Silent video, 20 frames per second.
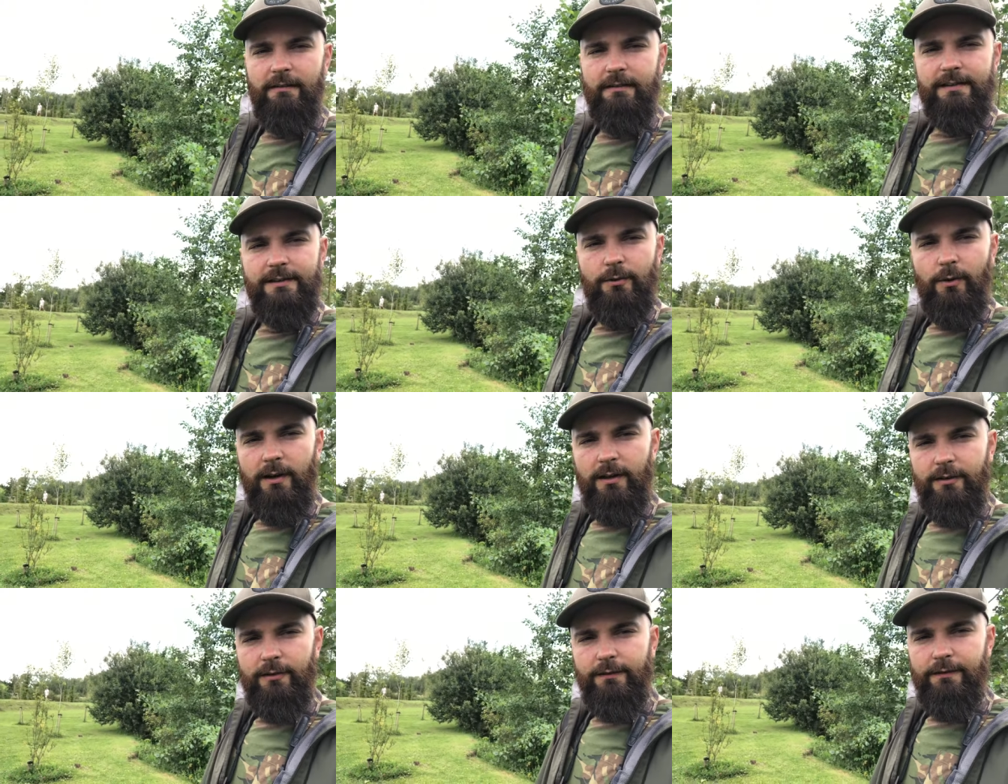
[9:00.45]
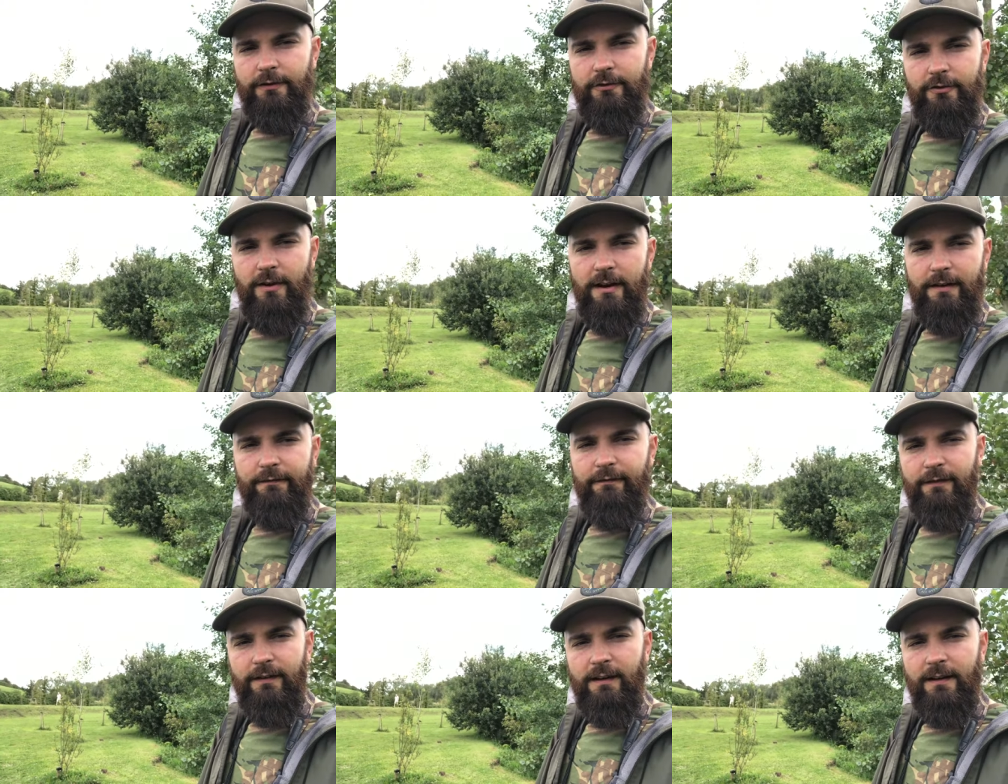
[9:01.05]
It's quite good for
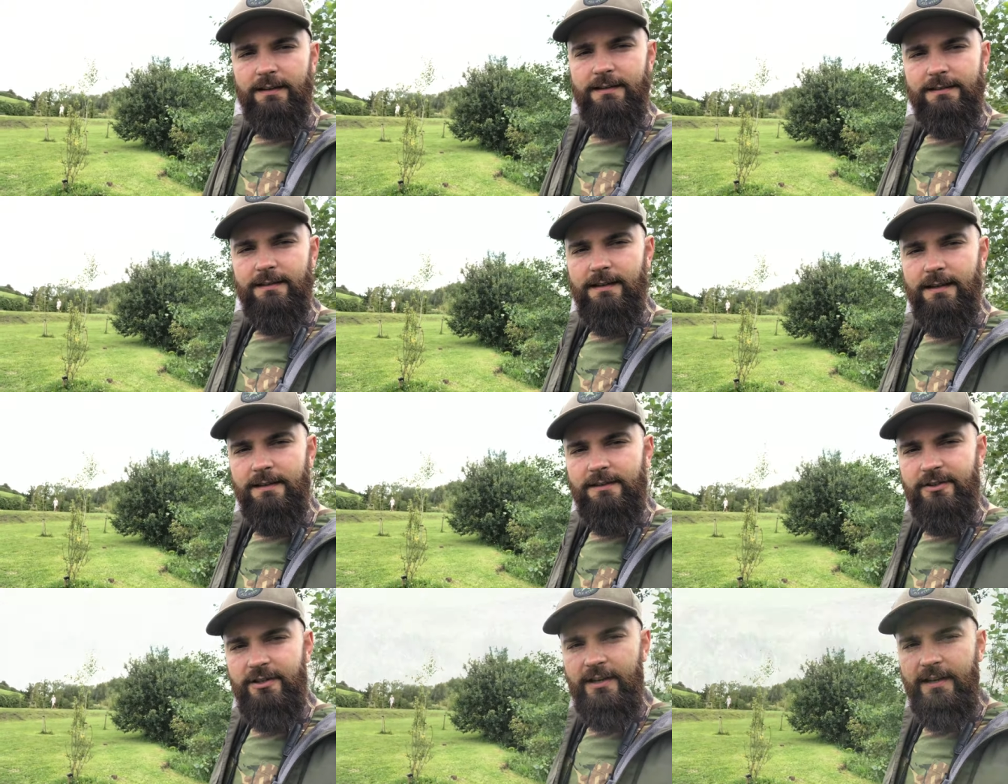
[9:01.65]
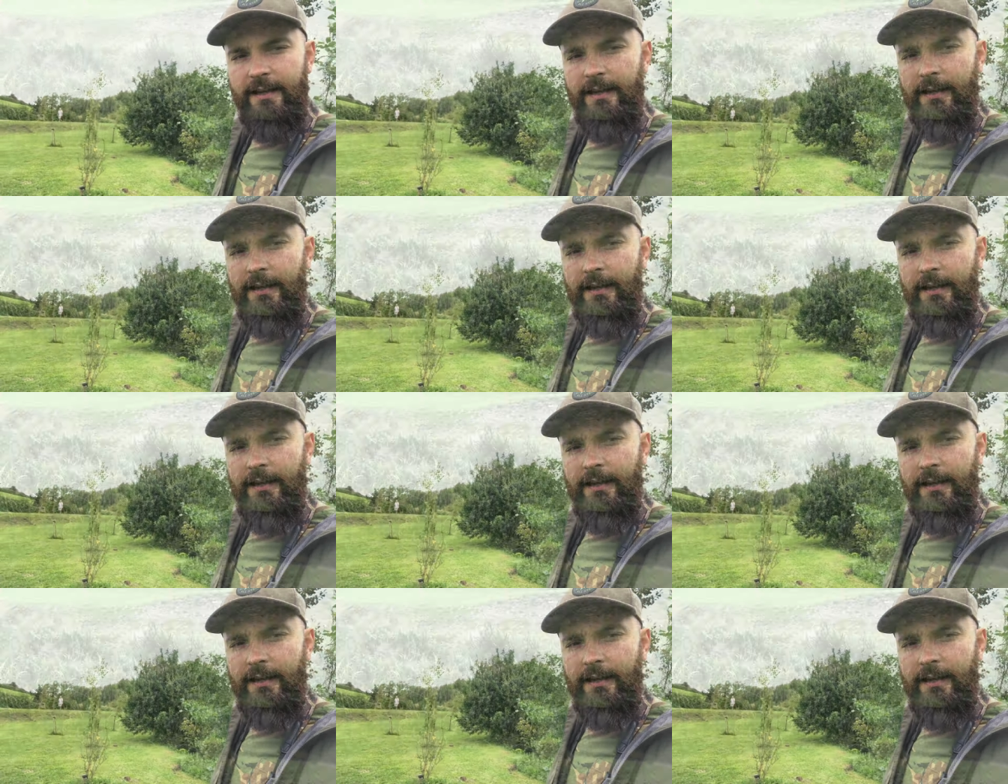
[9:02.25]
dragonflies, so let's check